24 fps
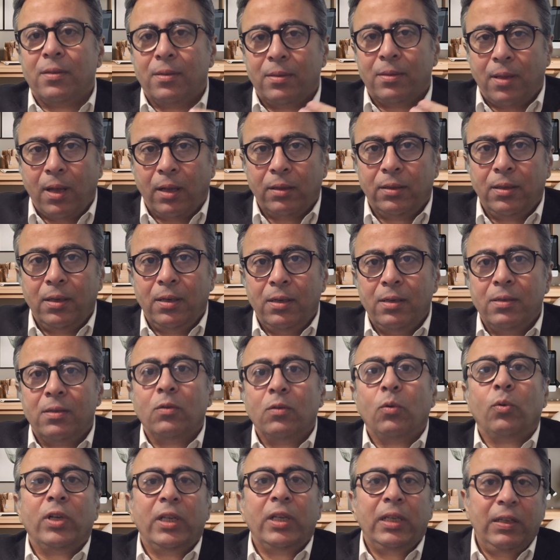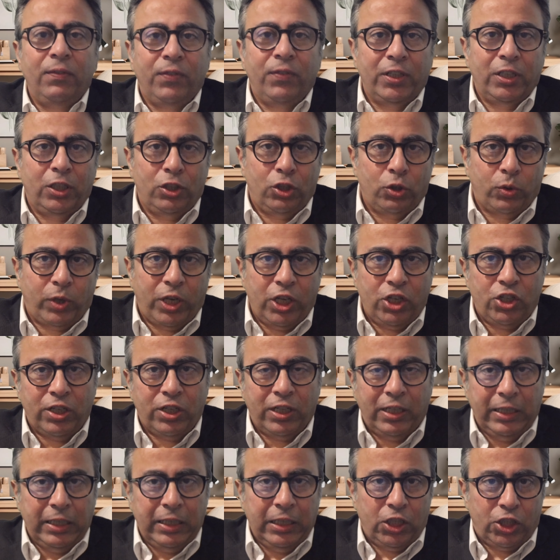studies, or even
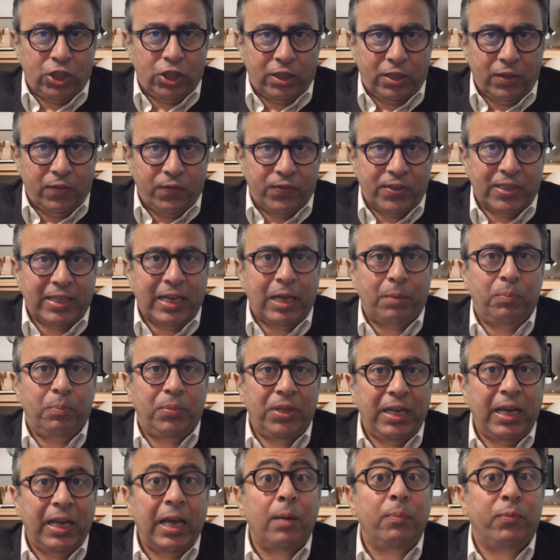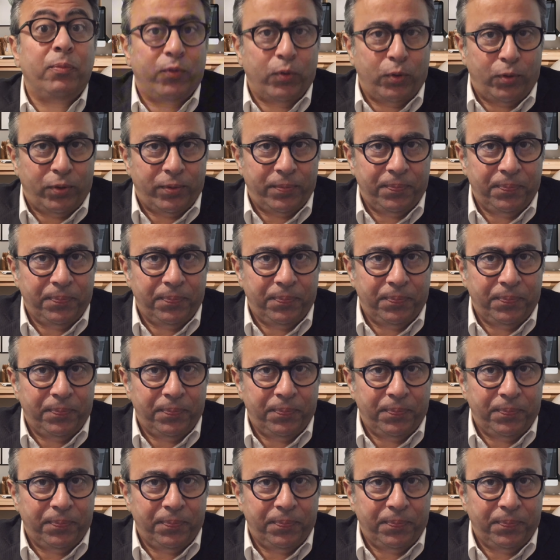educational initiatives can be helpful.